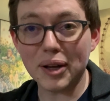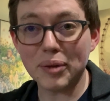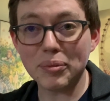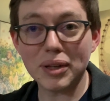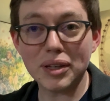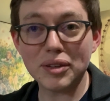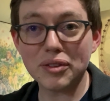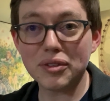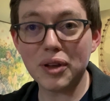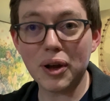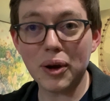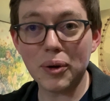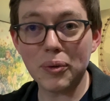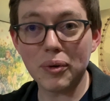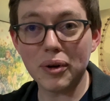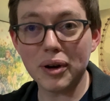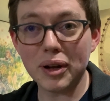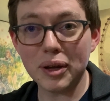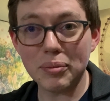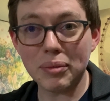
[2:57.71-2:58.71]
Let's not
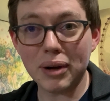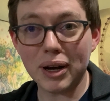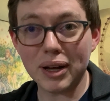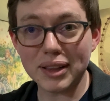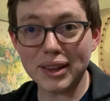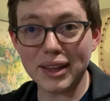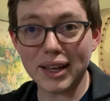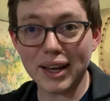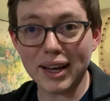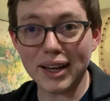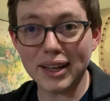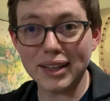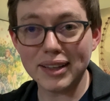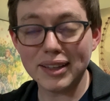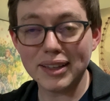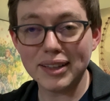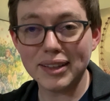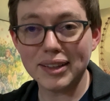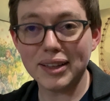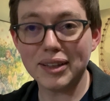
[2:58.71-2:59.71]
worry about that.
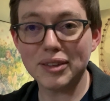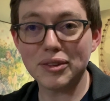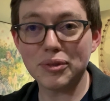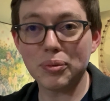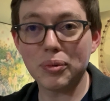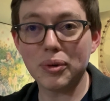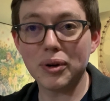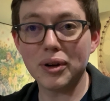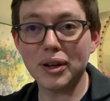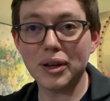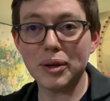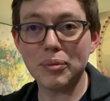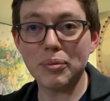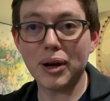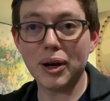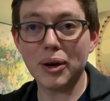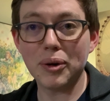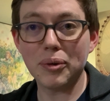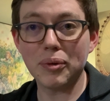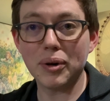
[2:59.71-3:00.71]
Let's worry
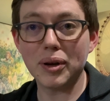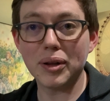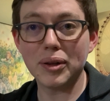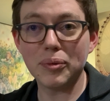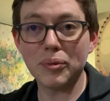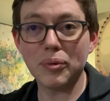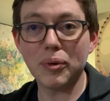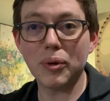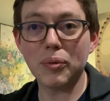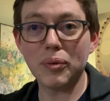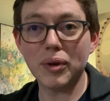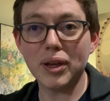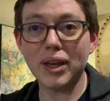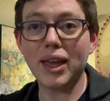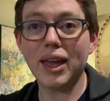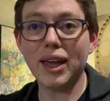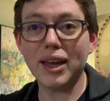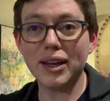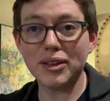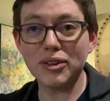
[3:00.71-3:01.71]
about what
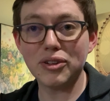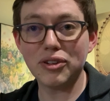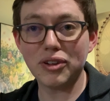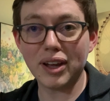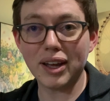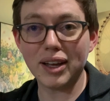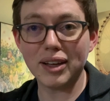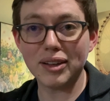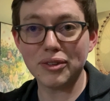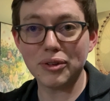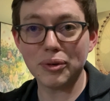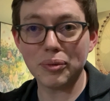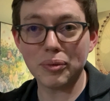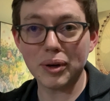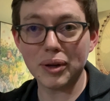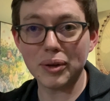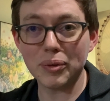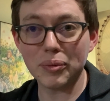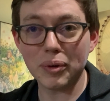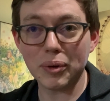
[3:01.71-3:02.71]
can change and
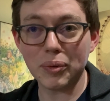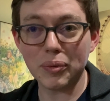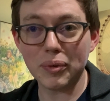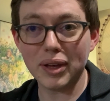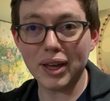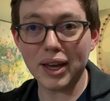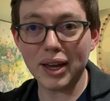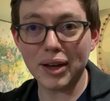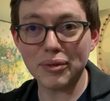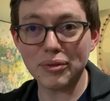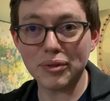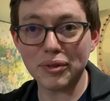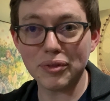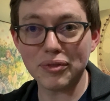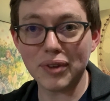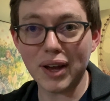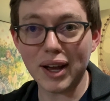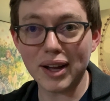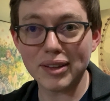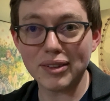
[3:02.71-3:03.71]
what we have
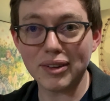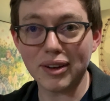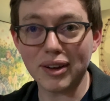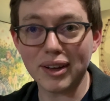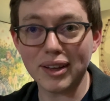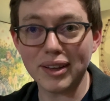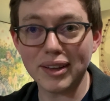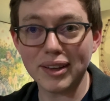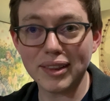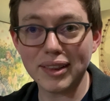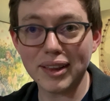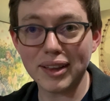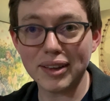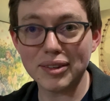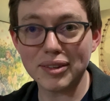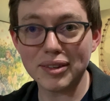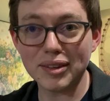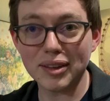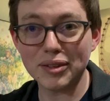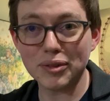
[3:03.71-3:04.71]
effect on.
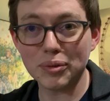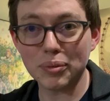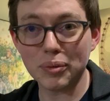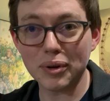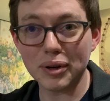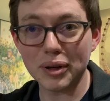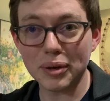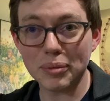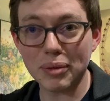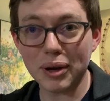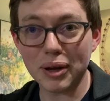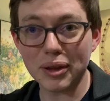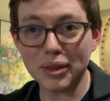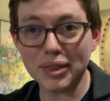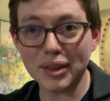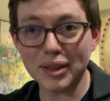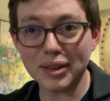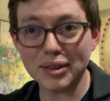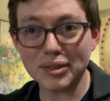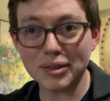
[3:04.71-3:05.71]
Let's worry
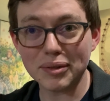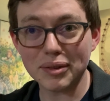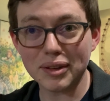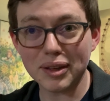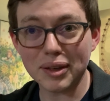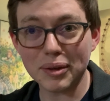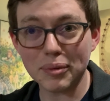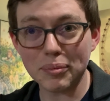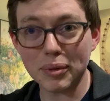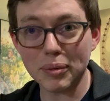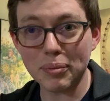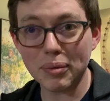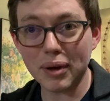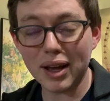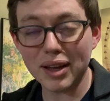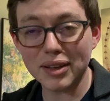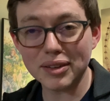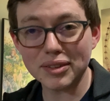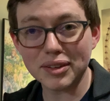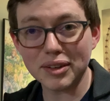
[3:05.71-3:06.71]
about things that can be
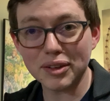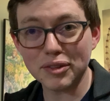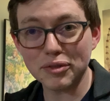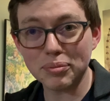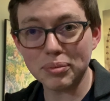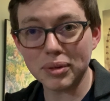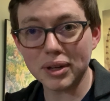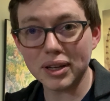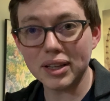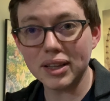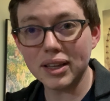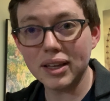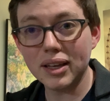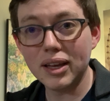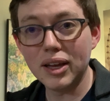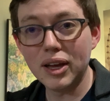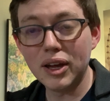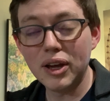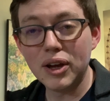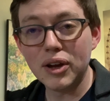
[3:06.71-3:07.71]
positive. But
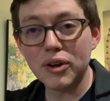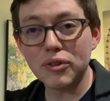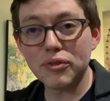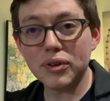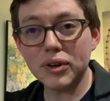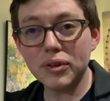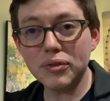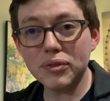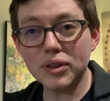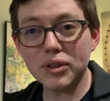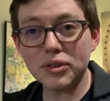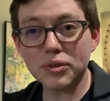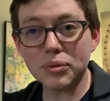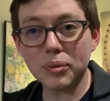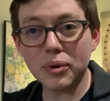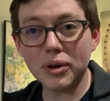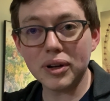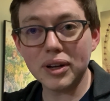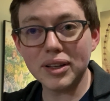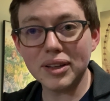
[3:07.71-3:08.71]
frivolous
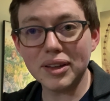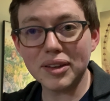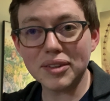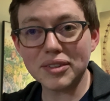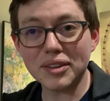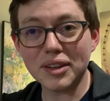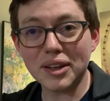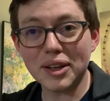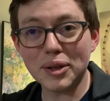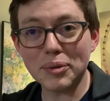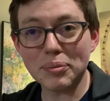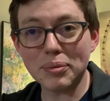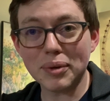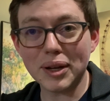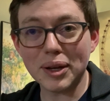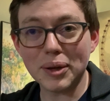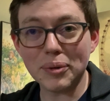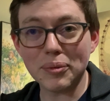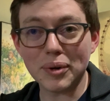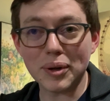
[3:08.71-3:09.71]
worrying doesn't help
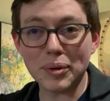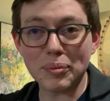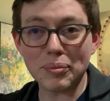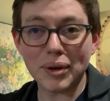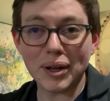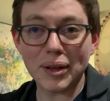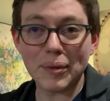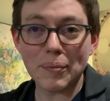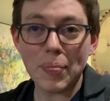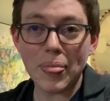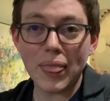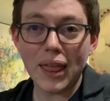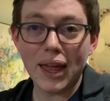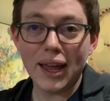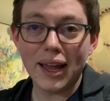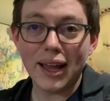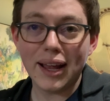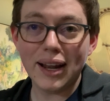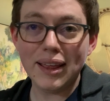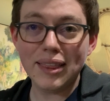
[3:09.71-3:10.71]
anyone. But
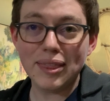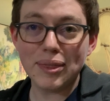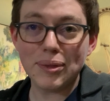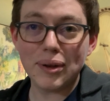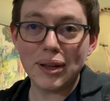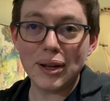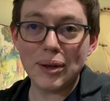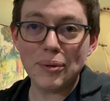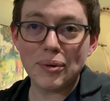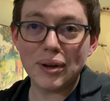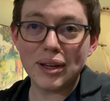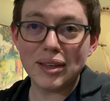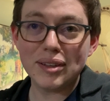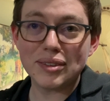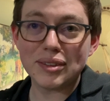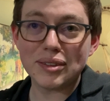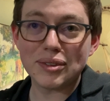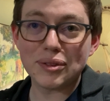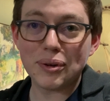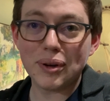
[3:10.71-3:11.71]

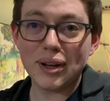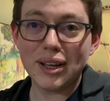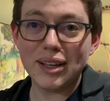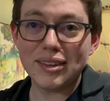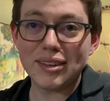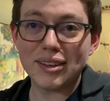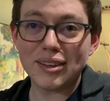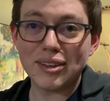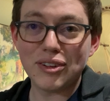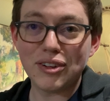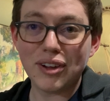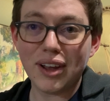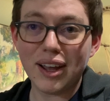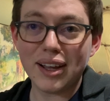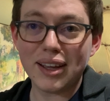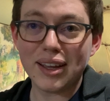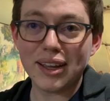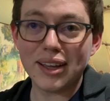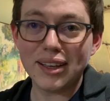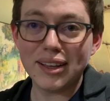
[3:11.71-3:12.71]
anyways, it's great to
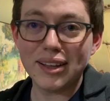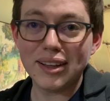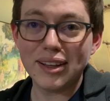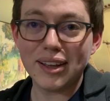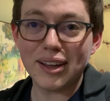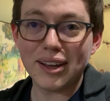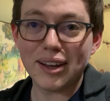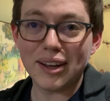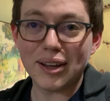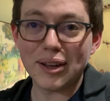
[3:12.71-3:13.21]
check in.